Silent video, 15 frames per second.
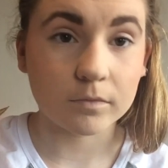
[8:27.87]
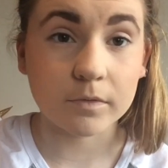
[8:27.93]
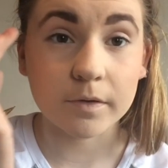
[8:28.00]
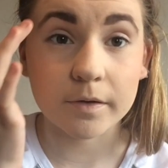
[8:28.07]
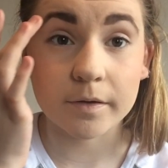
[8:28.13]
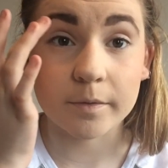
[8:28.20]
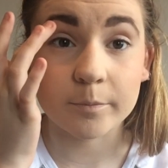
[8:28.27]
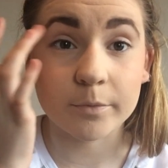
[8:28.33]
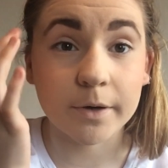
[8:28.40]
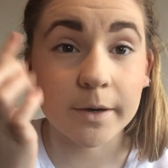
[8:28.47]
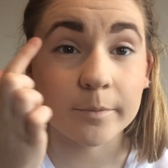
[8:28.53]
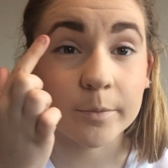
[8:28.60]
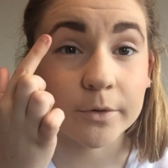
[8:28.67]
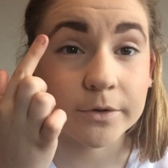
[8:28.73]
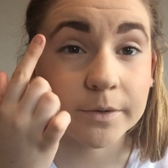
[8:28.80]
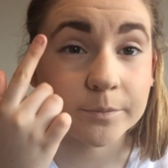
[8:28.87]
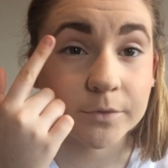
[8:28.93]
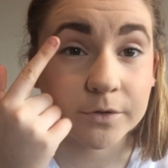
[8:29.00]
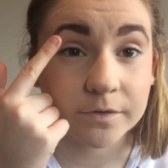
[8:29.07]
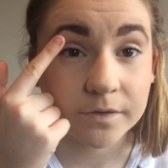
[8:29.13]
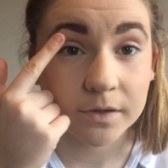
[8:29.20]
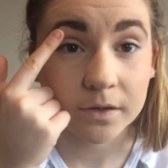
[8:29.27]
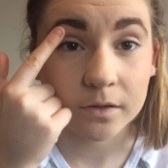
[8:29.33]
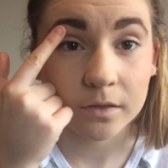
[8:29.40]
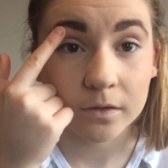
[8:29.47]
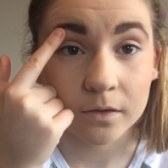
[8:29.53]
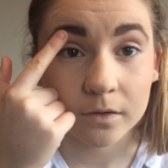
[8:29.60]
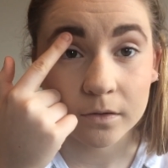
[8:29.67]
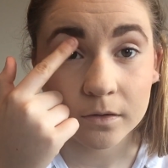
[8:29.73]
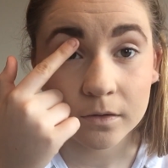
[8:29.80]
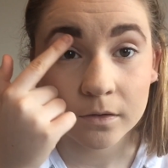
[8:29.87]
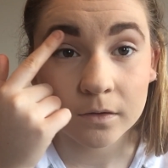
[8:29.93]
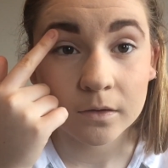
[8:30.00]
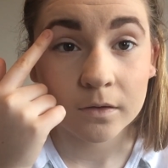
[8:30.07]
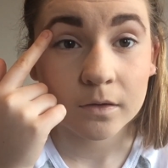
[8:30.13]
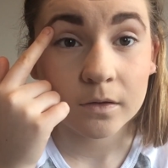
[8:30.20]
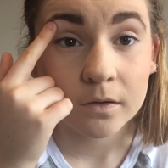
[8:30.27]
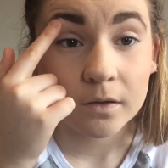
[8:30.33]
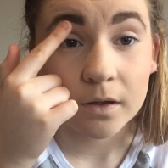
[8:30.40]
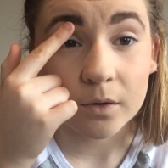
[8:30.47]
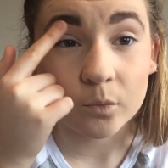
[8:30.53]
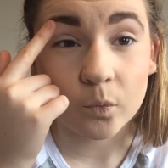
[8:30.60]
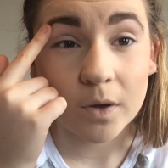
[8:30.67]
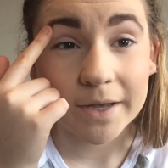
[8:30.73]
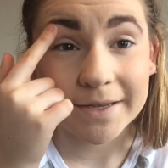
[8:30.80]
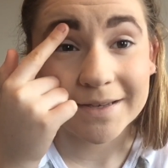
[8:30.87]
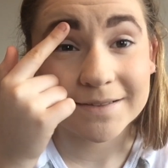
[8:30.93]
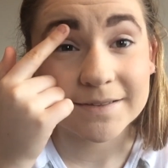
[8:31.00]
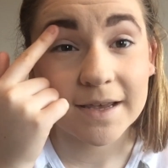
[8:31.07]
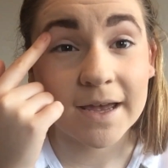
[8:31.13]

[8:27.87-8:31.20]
the brow bone, I'm using a white